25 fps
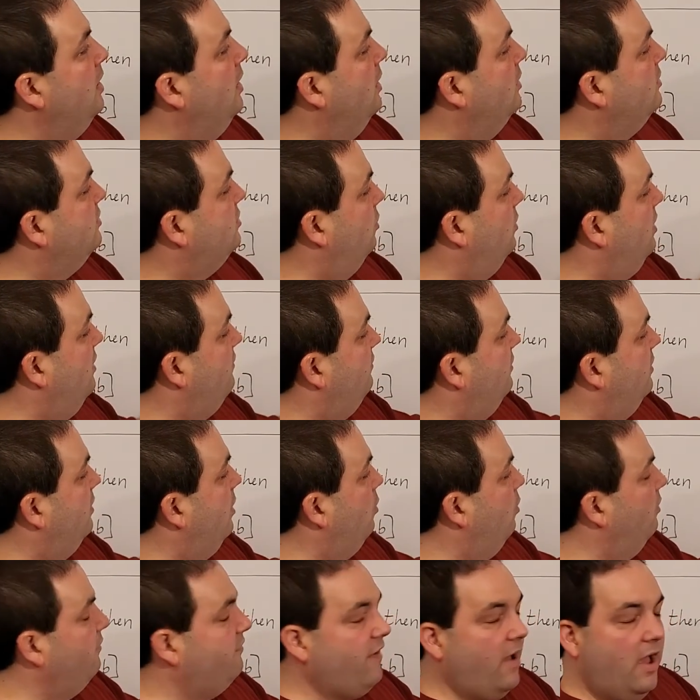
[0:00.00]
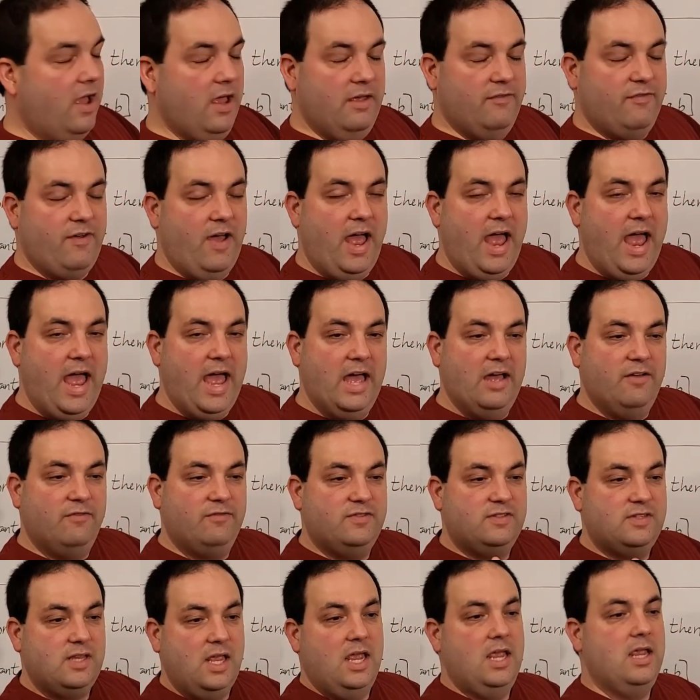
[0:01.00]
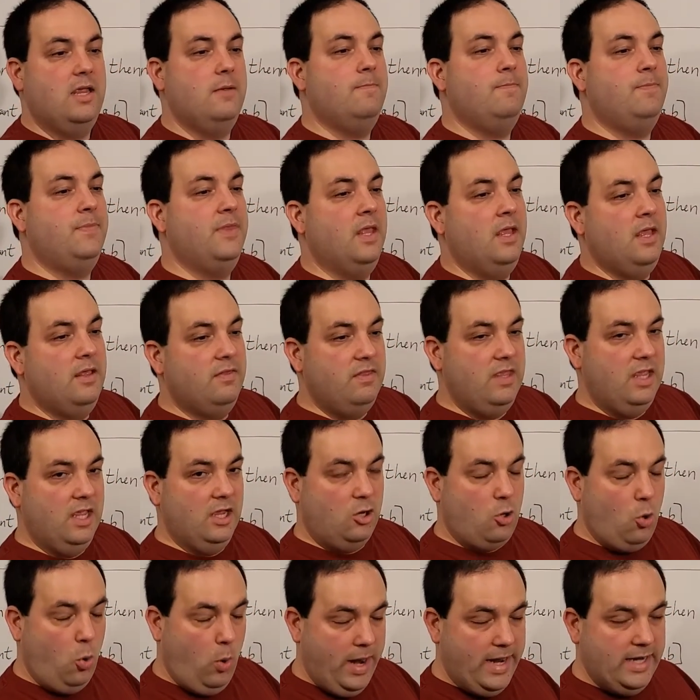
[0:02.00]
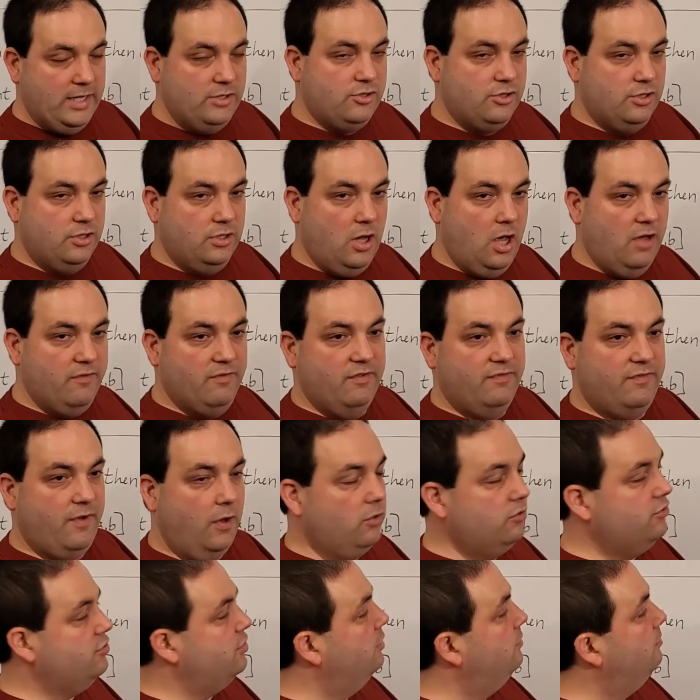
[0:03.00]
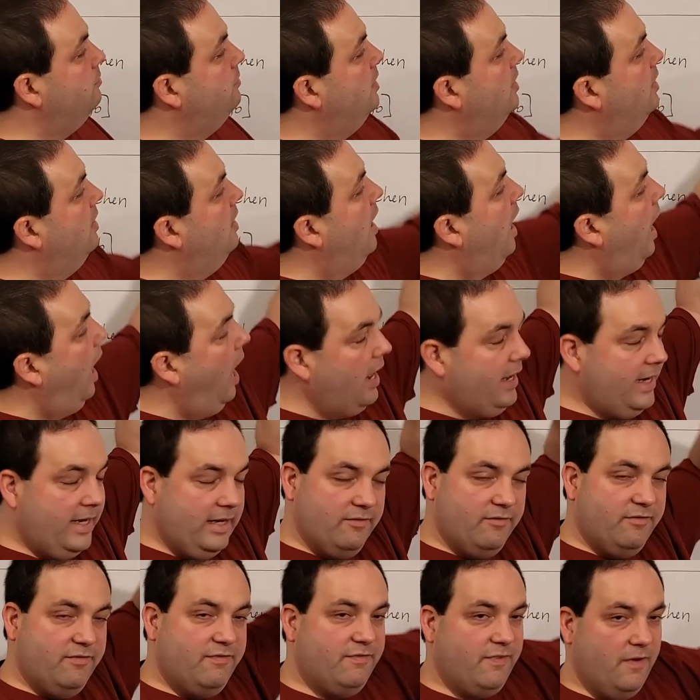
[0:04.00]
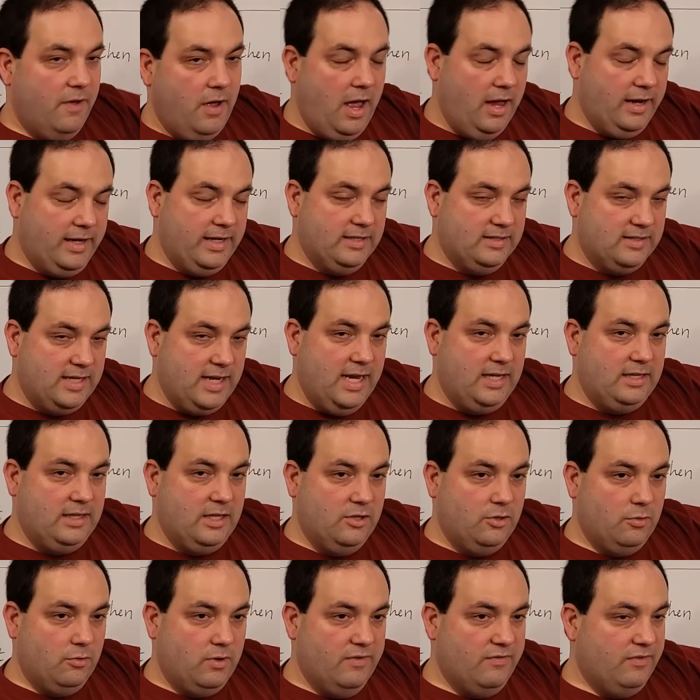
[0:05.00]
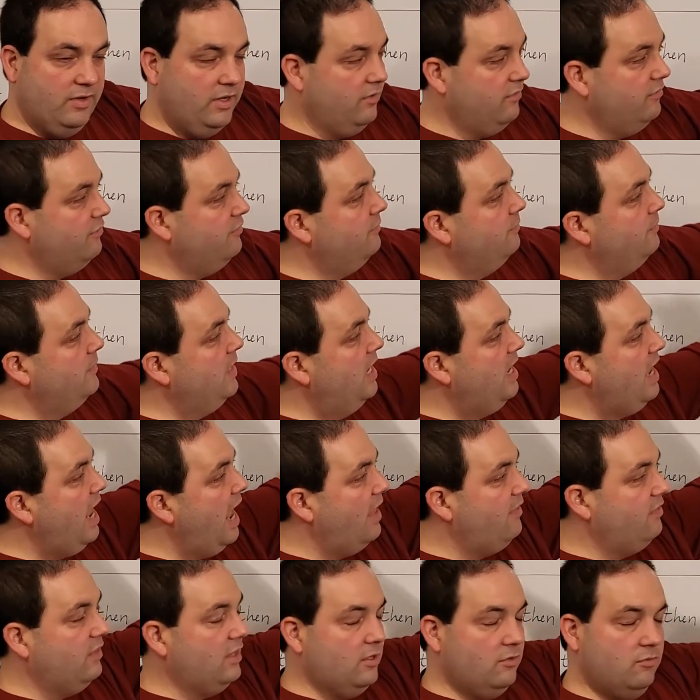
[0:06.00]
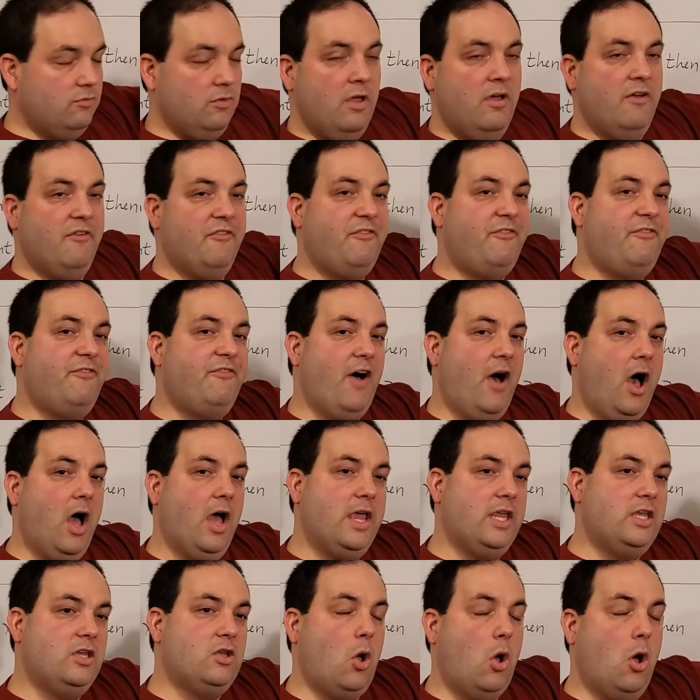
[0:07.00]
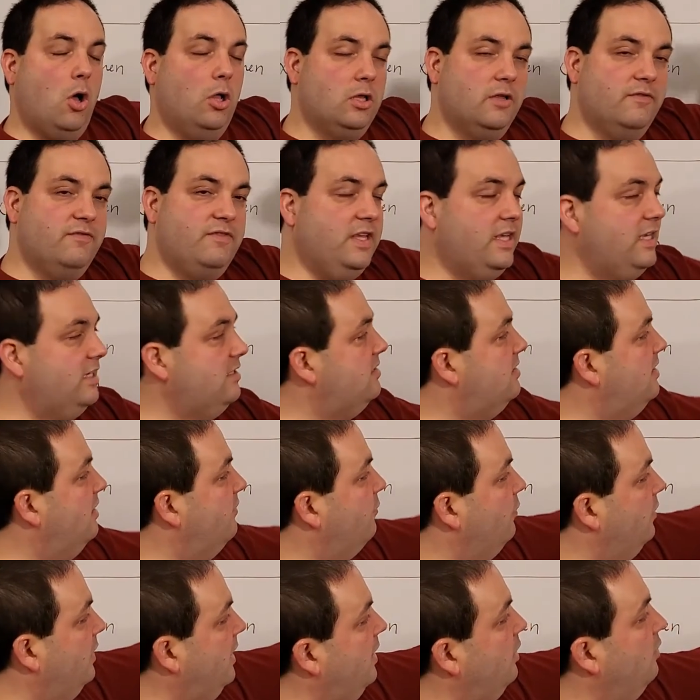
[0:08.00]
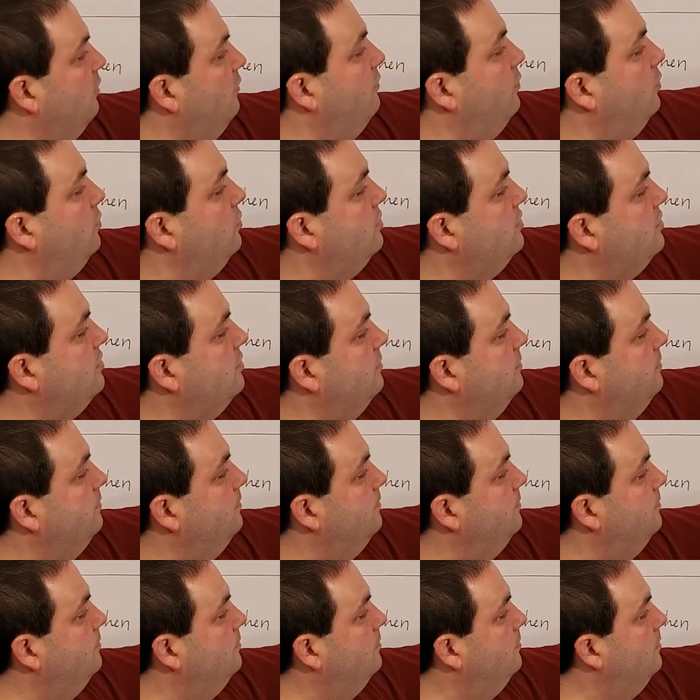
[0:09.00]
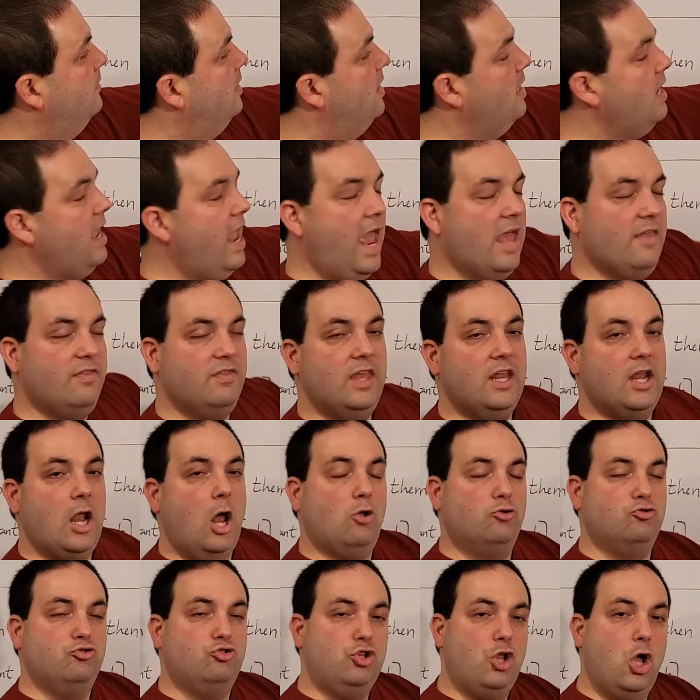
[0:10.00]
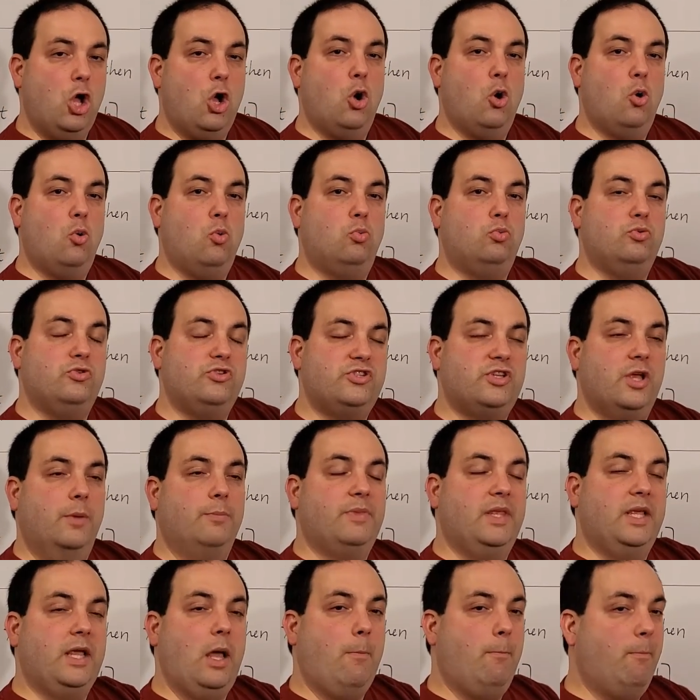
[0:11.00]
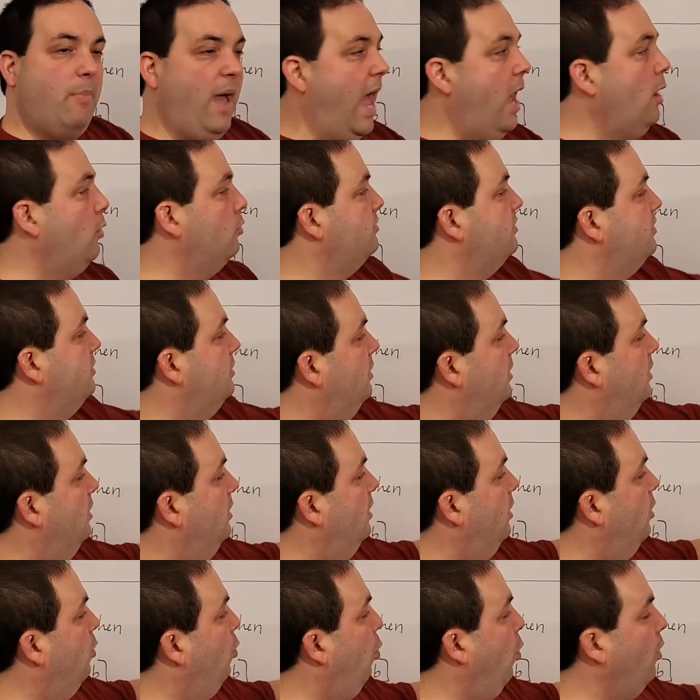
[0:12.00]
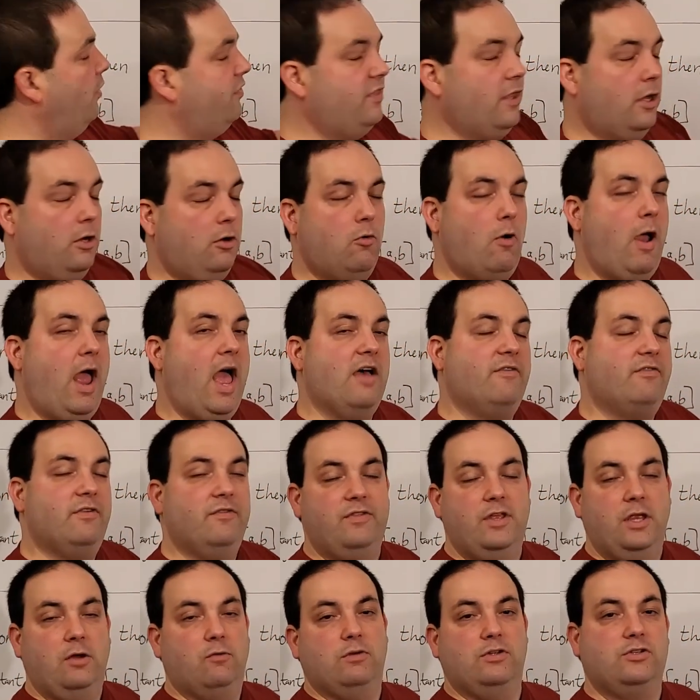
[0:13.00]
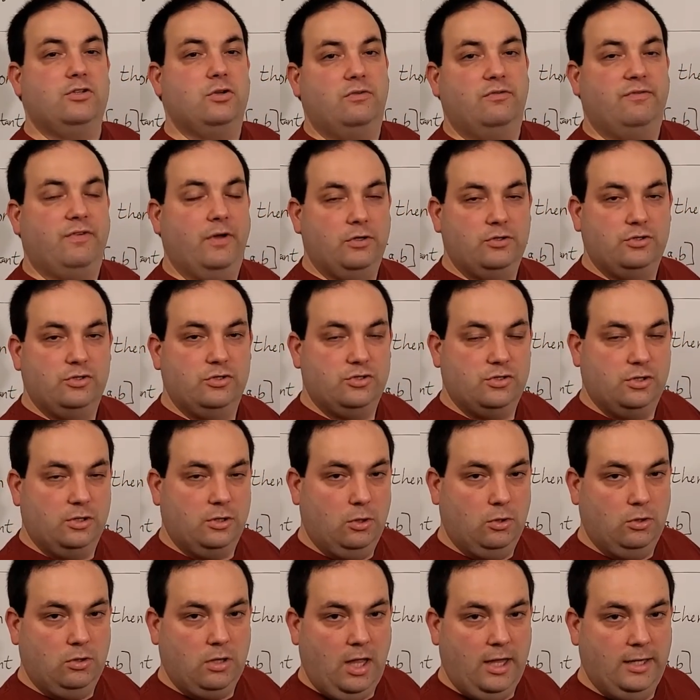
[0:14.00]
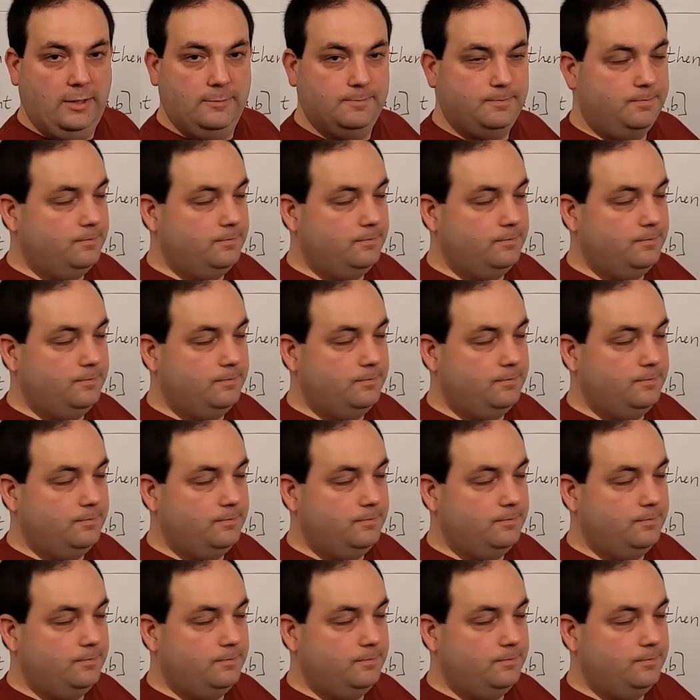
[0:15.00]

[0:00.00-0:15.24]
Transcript: So even though if I have, say, the equation of a function, I can take the derivative and then find all of these different intervals, and then I'll know something about what the graph of the original function should look like.